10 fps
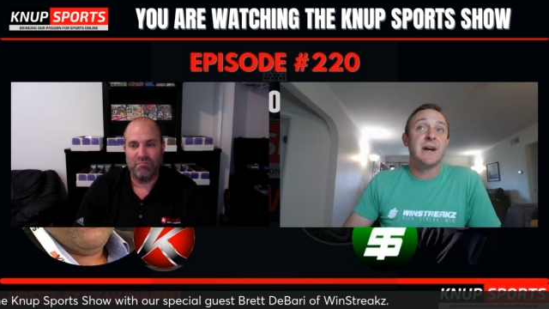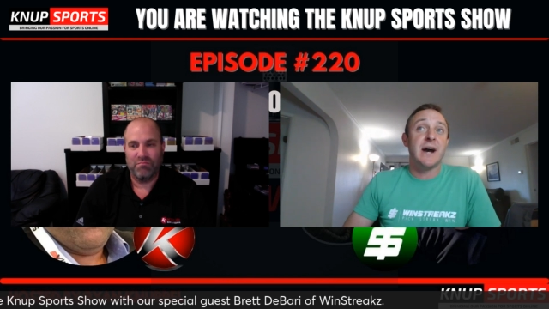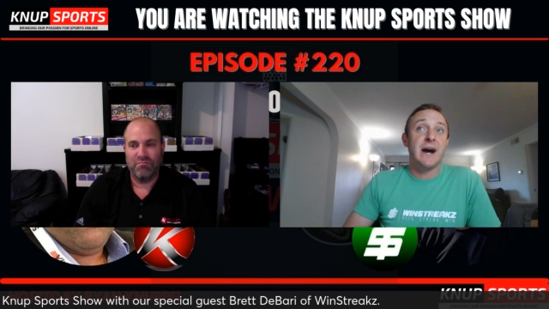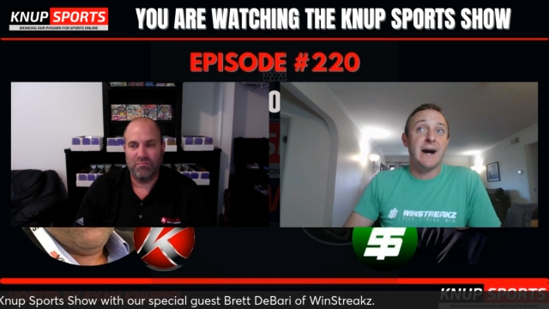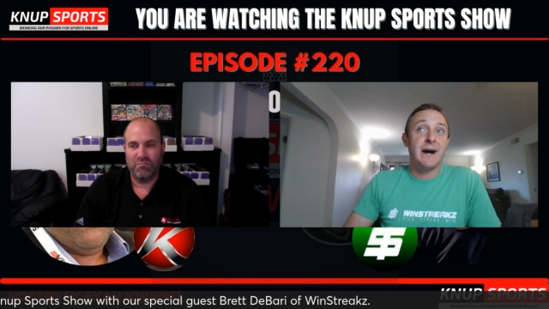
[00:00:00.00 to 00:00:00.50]

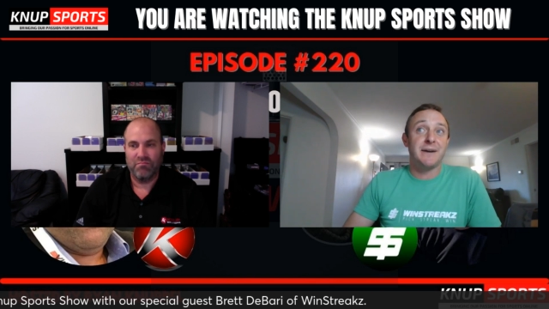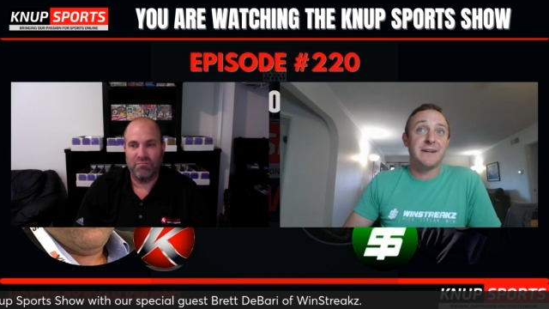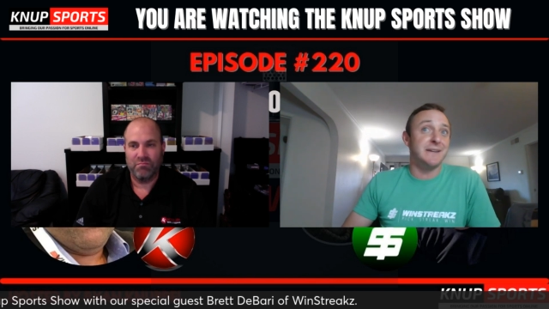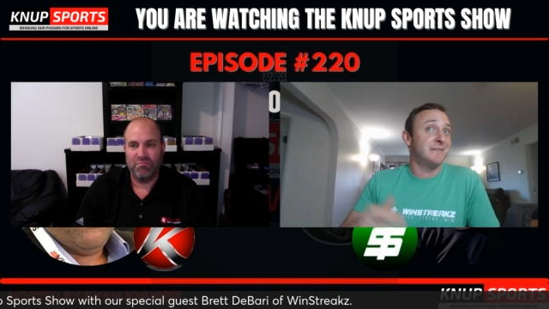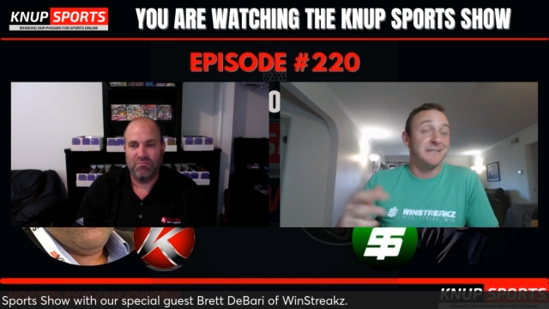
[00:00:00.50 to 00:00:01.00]
Speaker 1: uh,
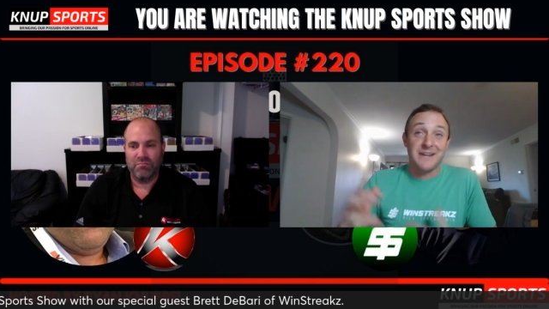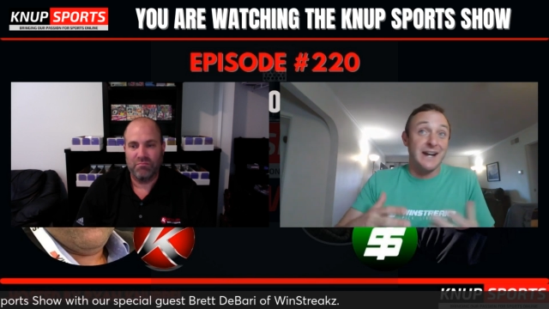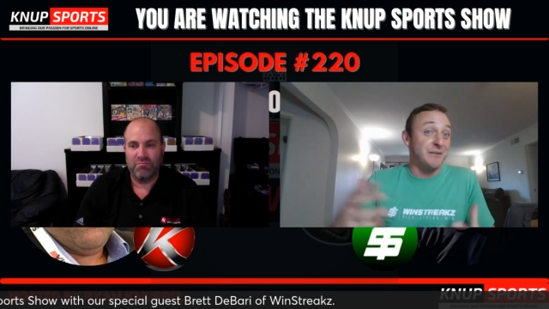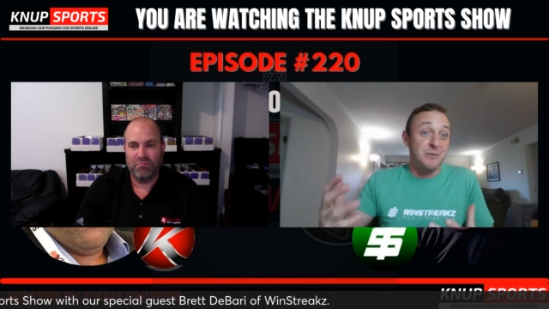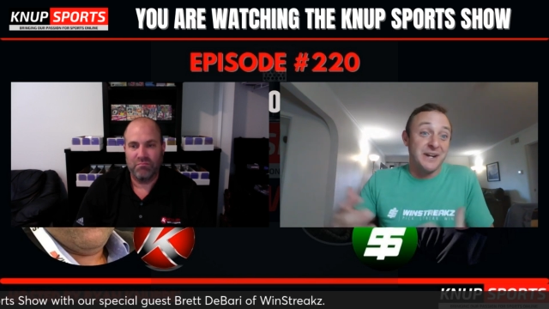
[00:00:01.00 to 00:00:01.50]
he
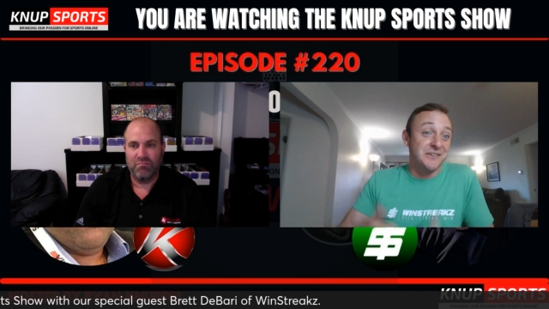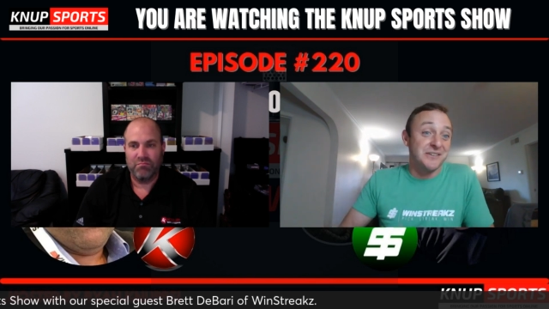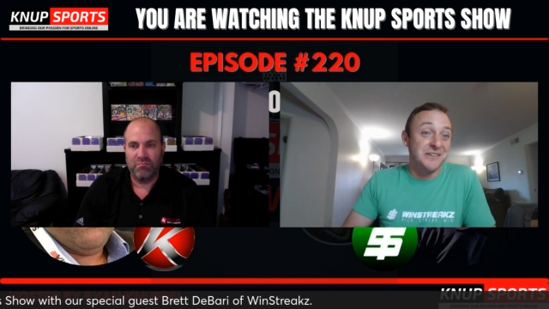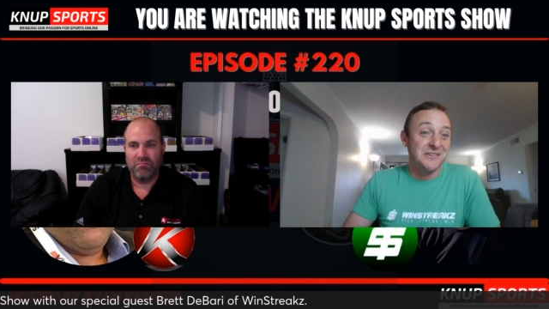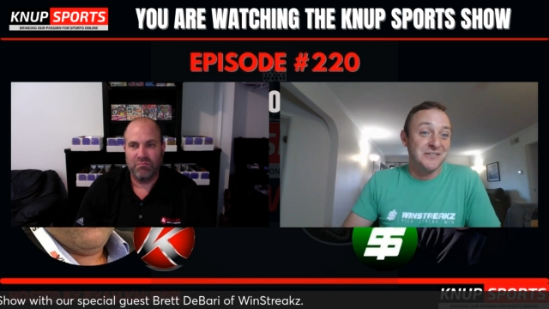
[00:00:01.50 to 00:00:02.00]
not every week is
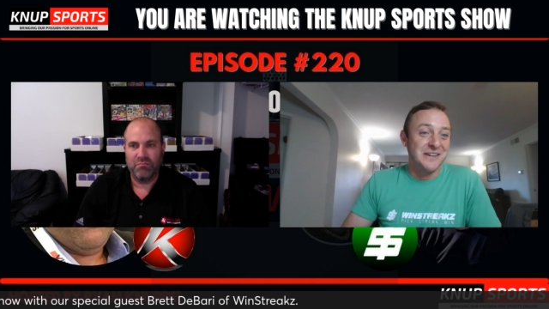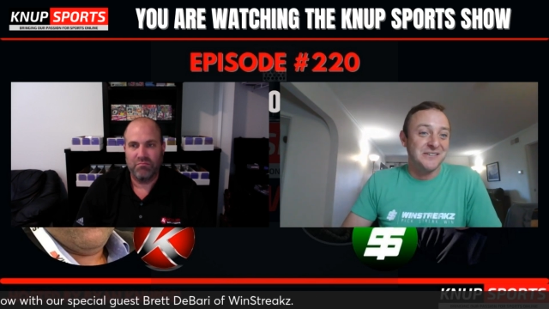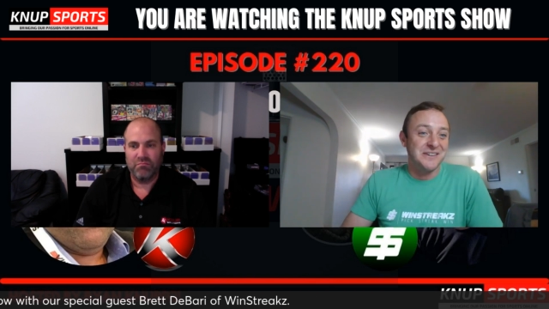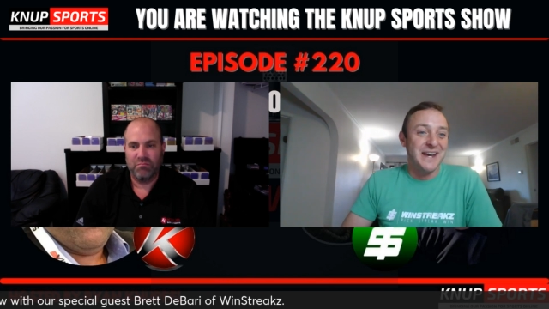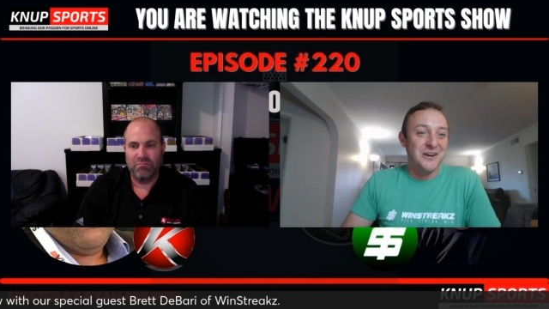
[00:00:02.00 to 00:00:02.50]
he he's,
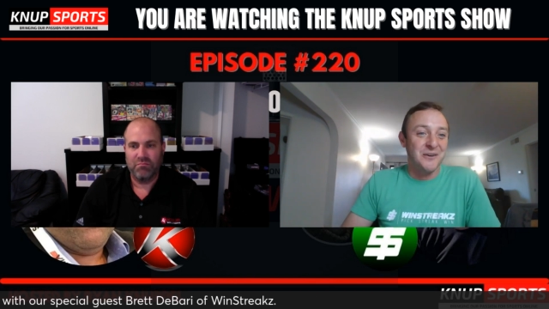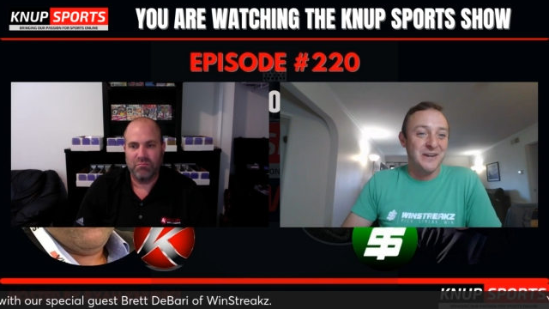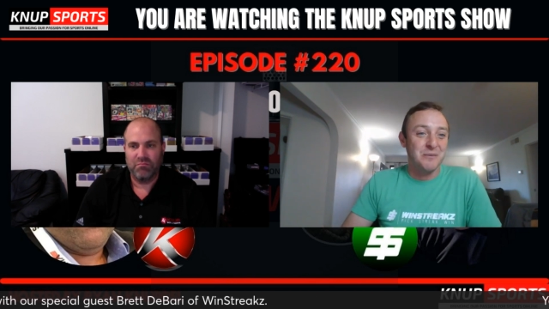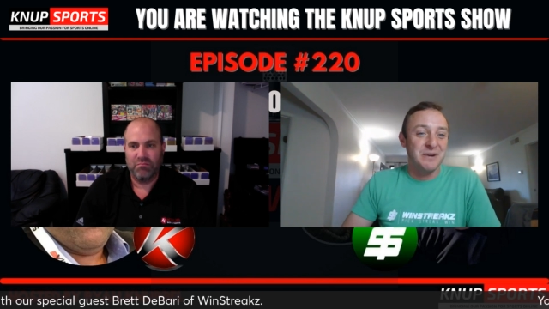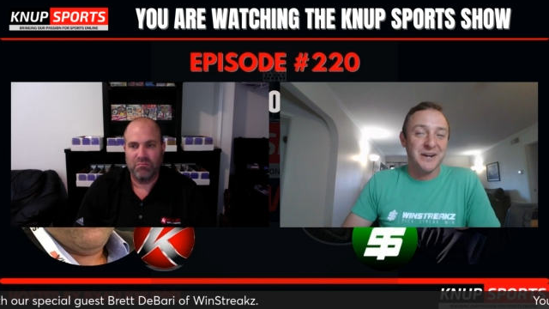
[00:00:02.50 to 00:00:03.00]
is he that great
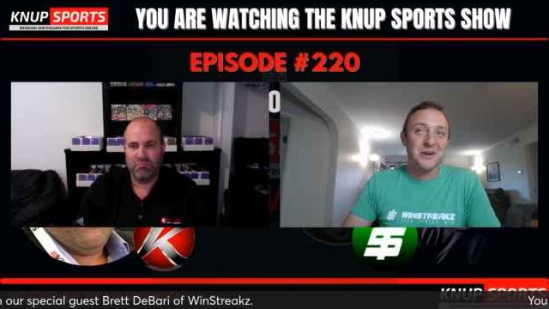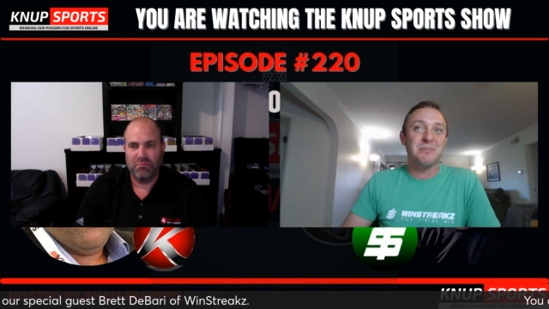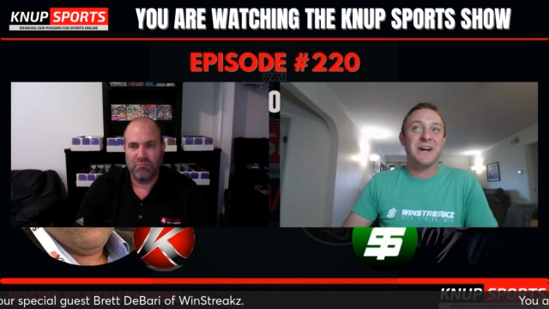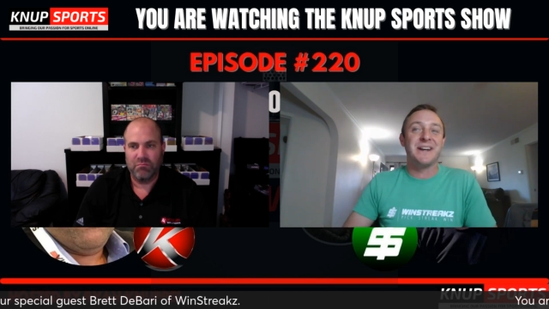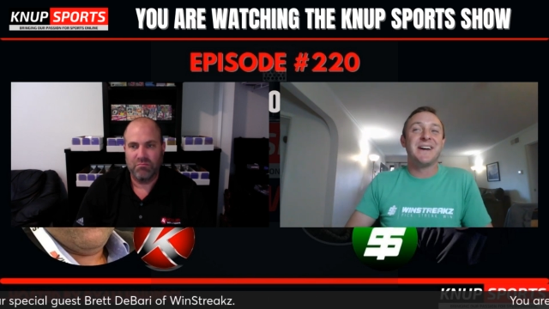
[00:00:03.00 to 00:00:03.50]
of a picker,
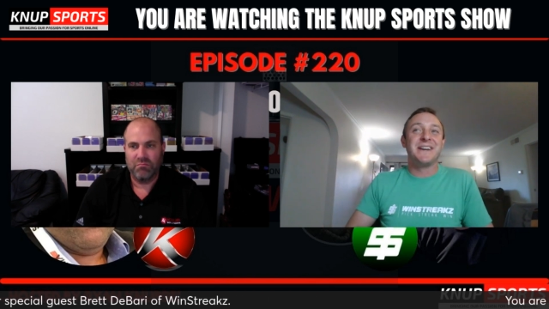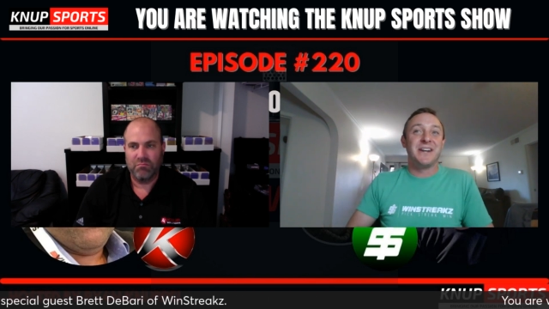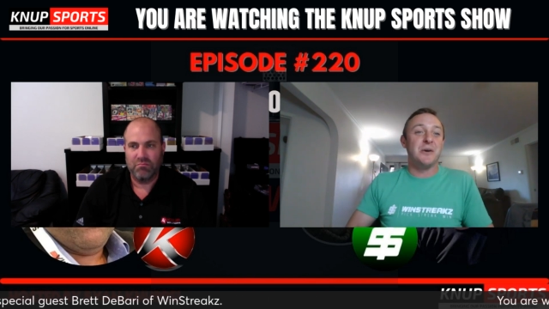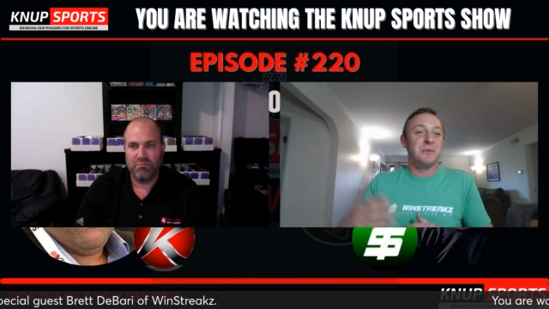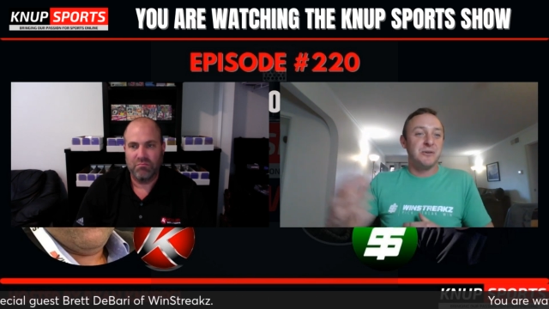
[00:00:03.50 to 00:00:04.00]
but you
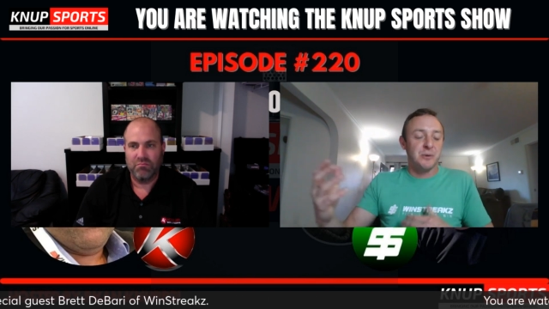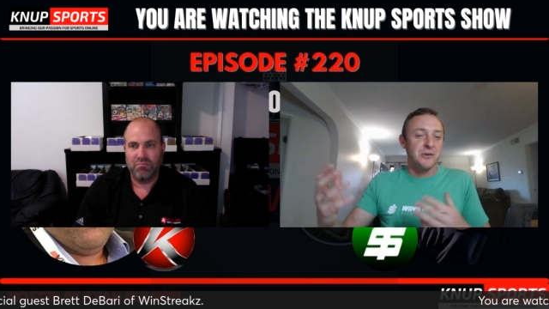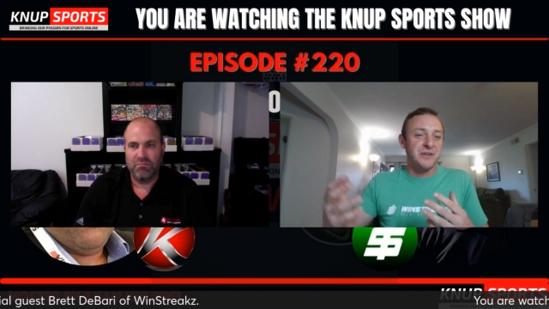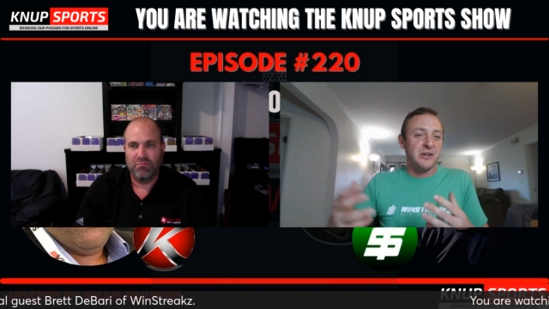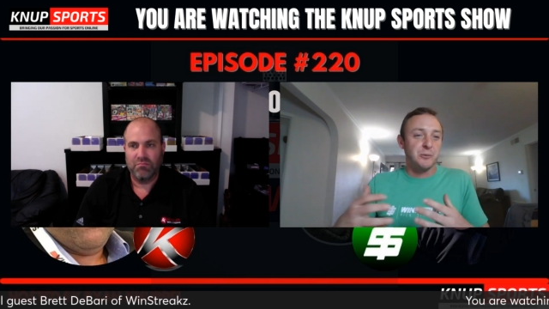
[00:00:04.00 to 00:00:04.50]
know it's one of
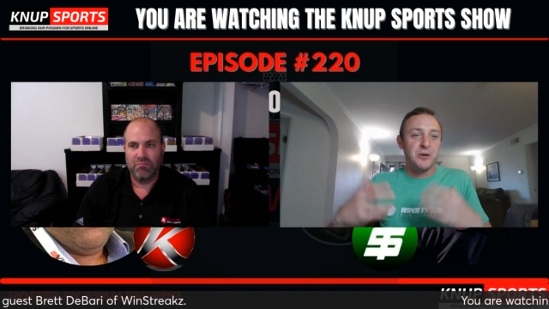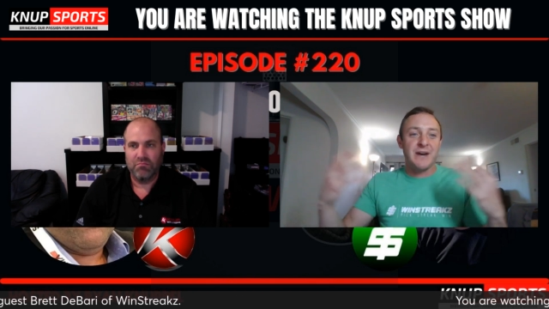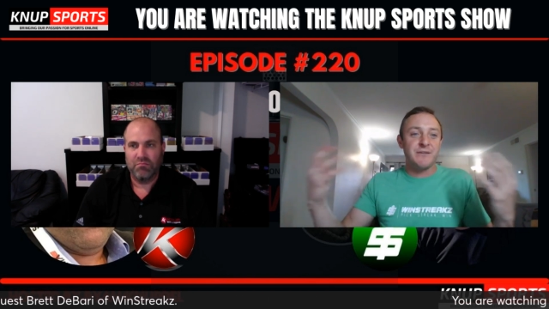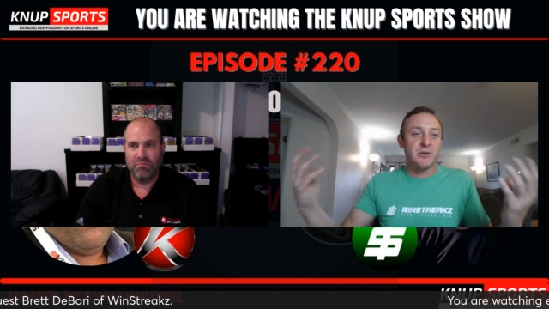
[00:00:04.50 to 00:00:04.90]
those things where you have a